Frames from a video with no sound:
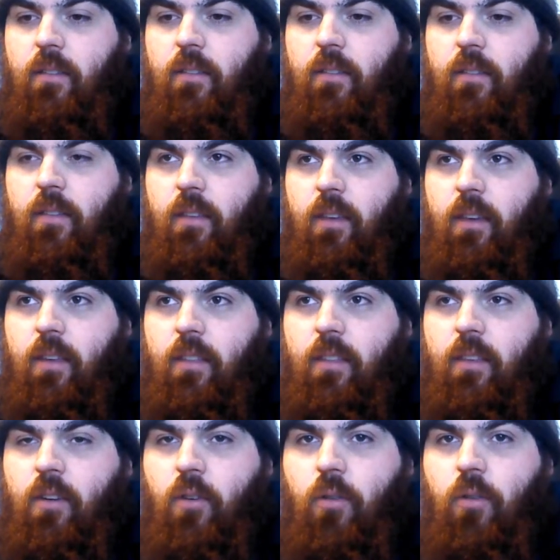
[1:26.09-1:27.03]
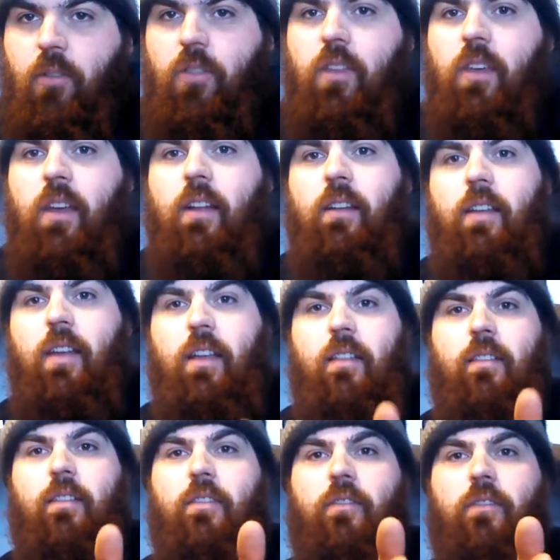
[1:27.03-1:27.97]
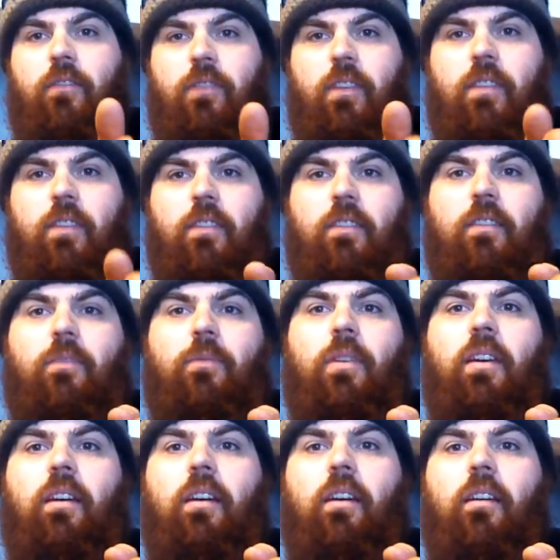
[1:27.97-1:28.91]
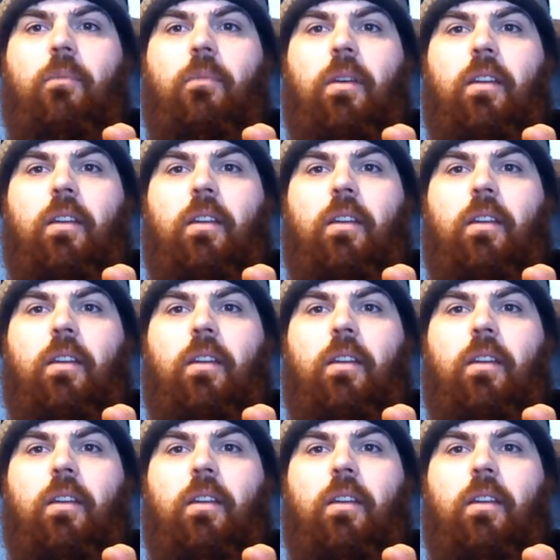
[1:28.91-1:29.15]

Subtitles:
the whole thing tends to, if this is a swing arm,